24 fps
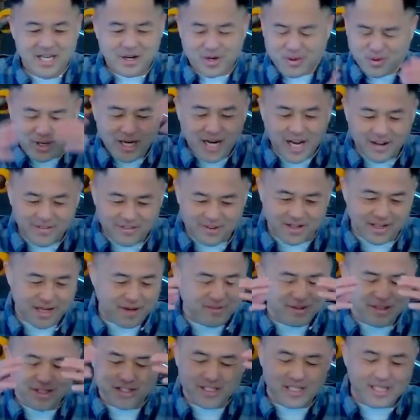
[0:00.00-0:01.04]
Or whatever.
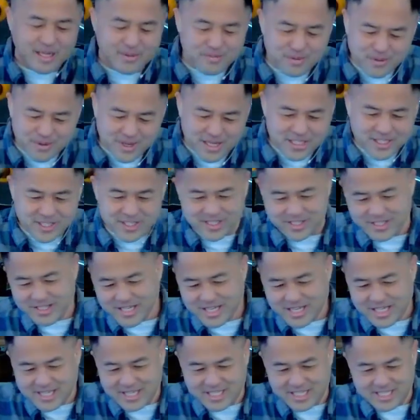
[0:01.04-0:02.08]
I mean, there's a number of ways you can
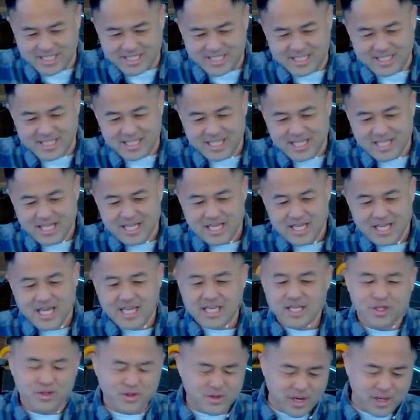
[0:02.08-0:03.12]
look at this,
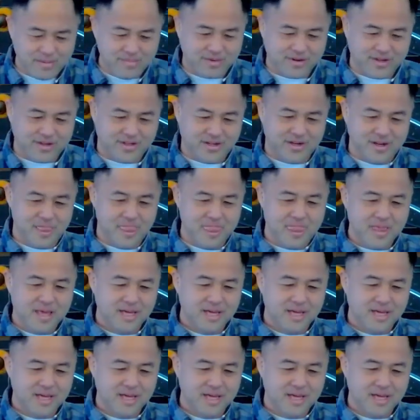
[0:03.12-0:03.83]
and you crumble.